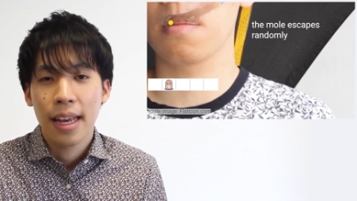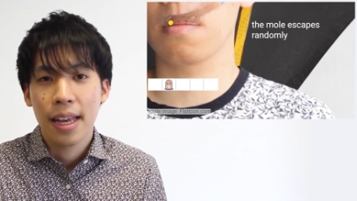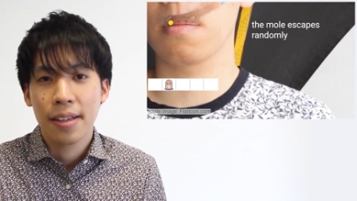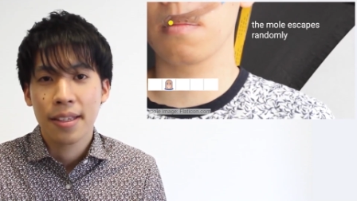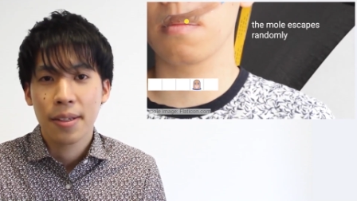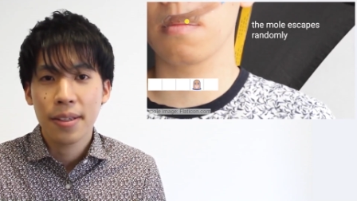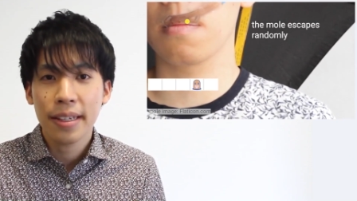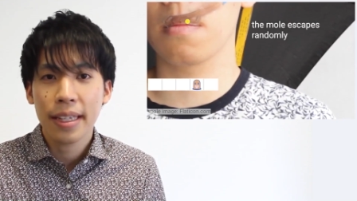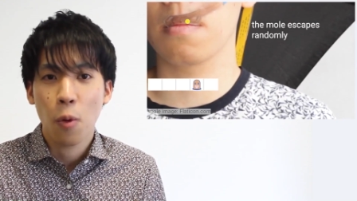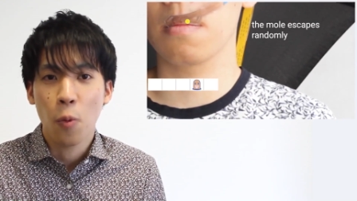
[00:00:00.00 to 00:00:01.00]
If the user
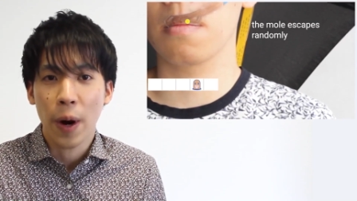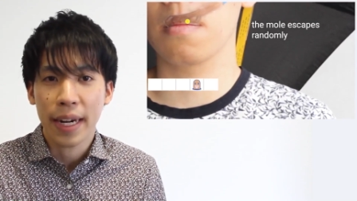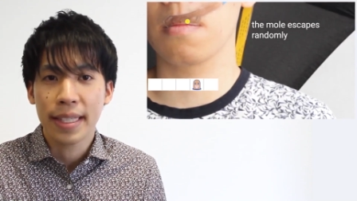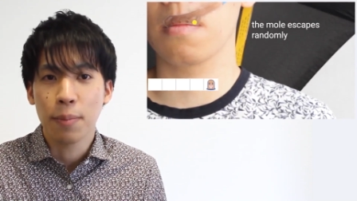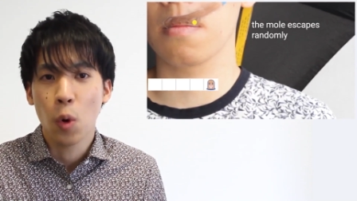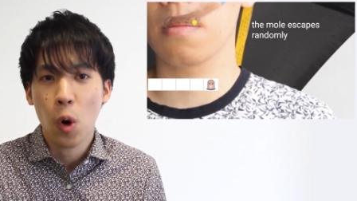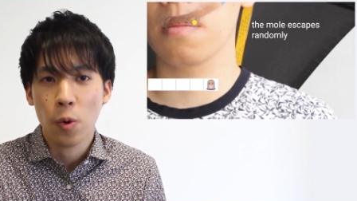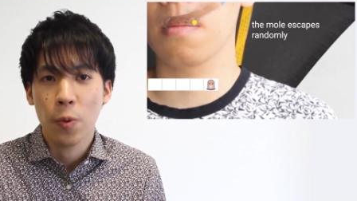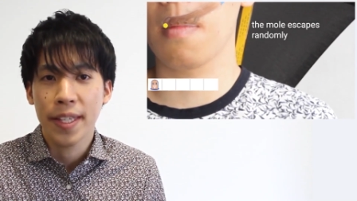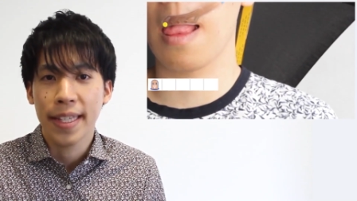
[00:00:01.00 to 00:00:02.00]
can whack the
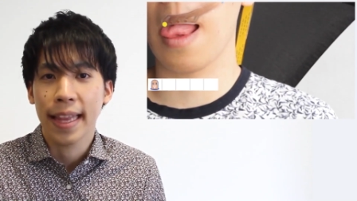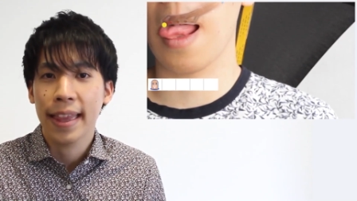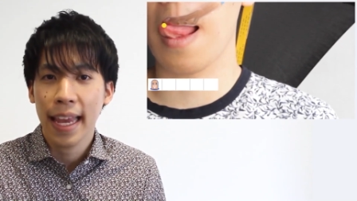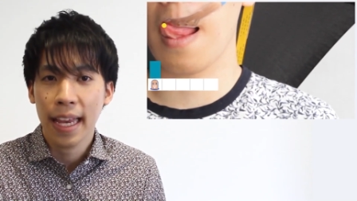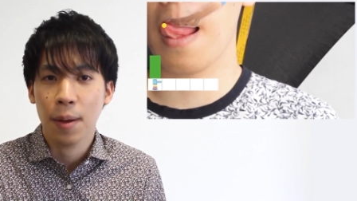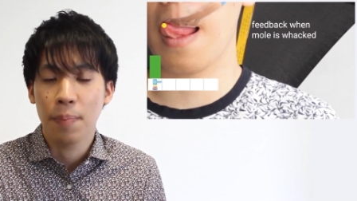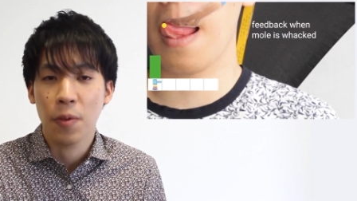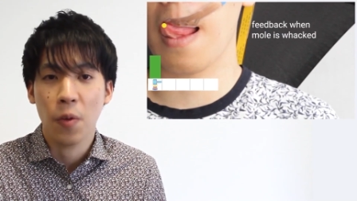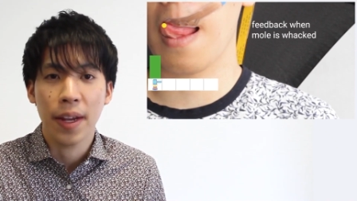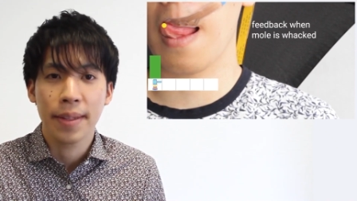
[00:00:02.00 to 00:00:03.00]
mole with their tank
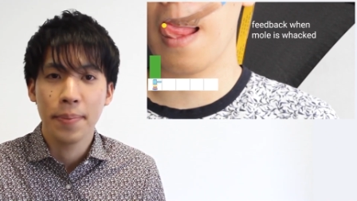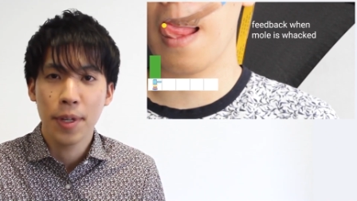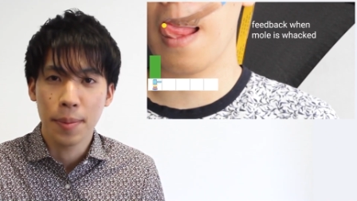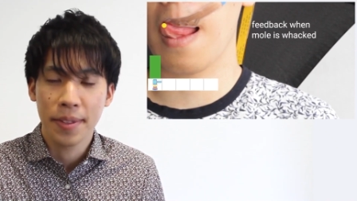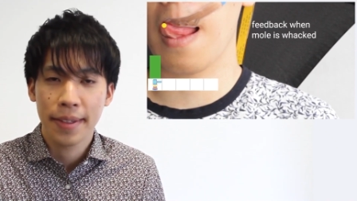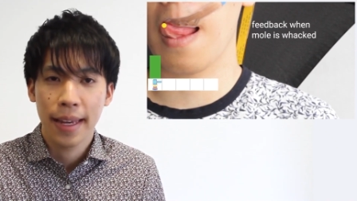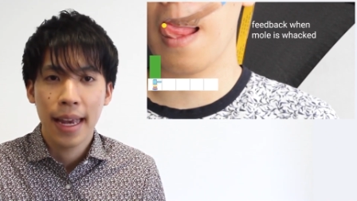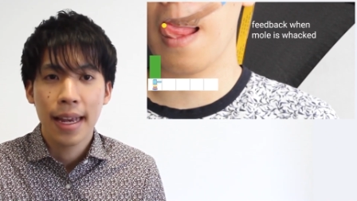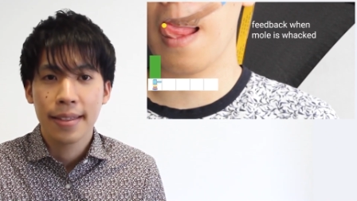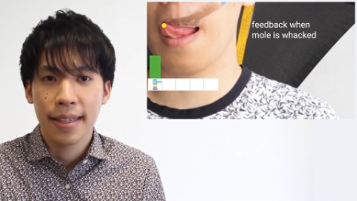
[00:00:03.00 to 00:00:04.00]
before it moves,
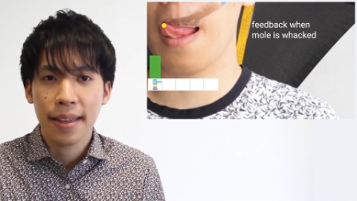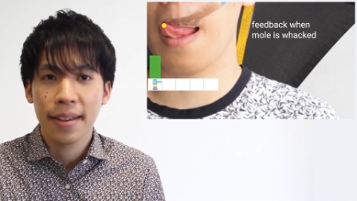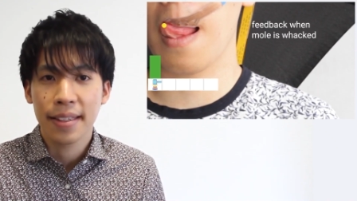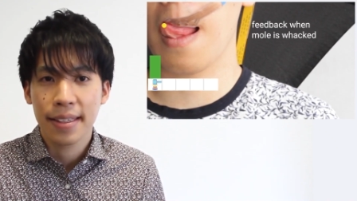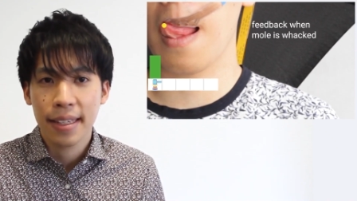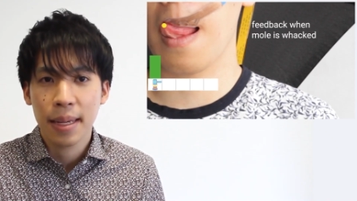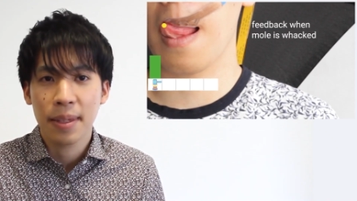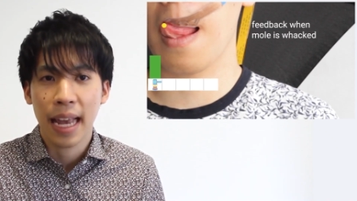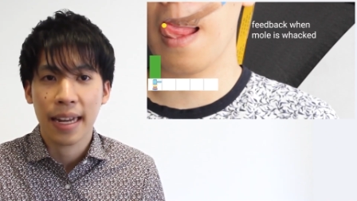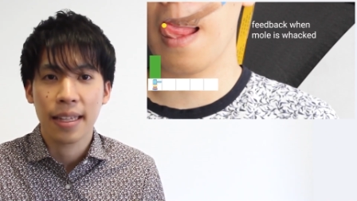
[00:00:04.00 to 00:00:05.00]
they receive
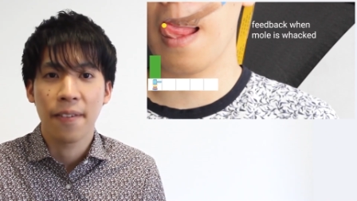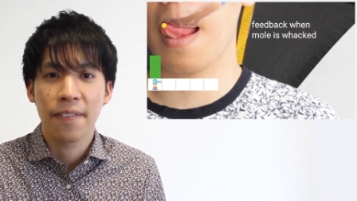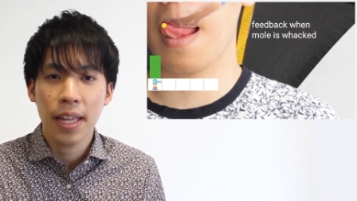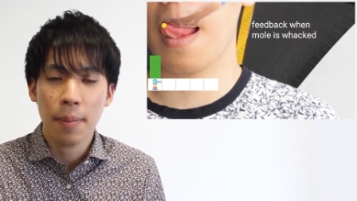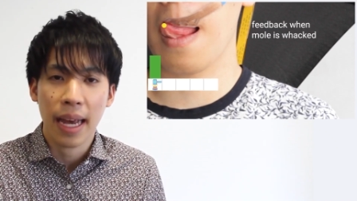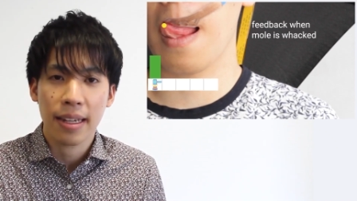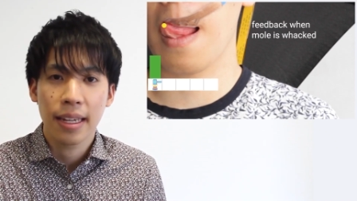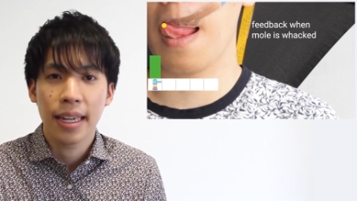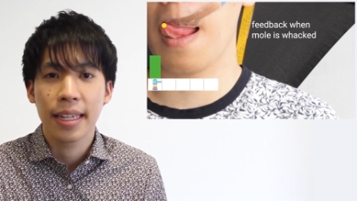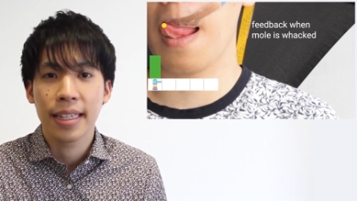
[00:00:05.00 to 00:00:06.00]
tactile feedback,
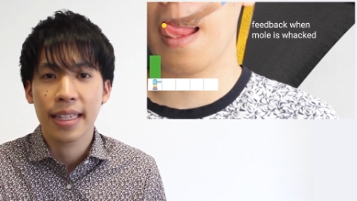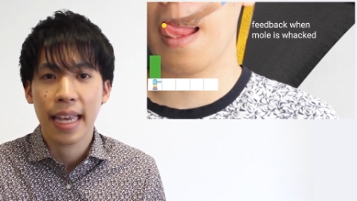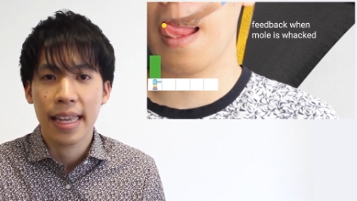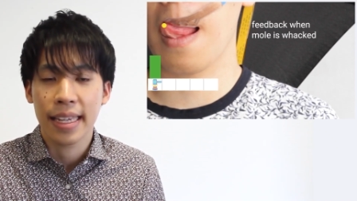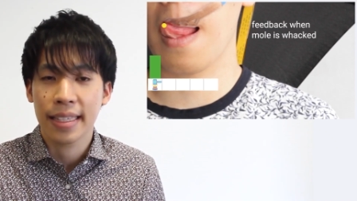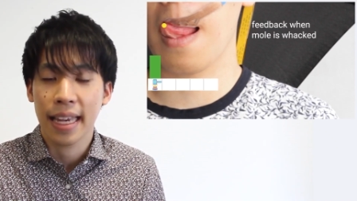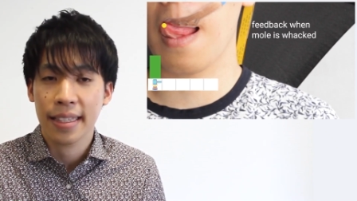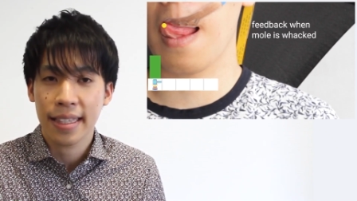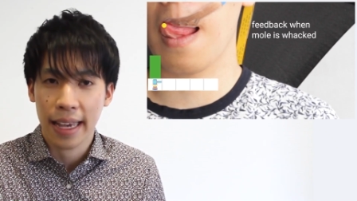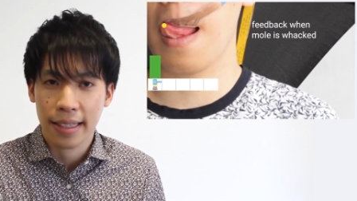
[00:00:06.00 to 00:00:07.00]
indicating
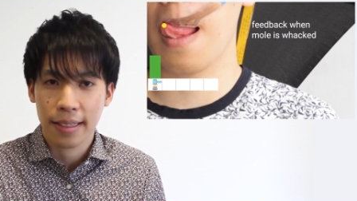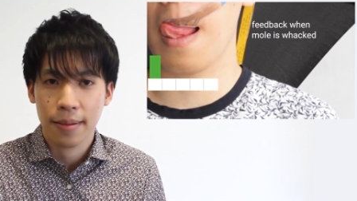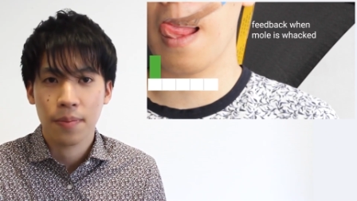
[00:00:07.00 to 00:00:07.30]
success.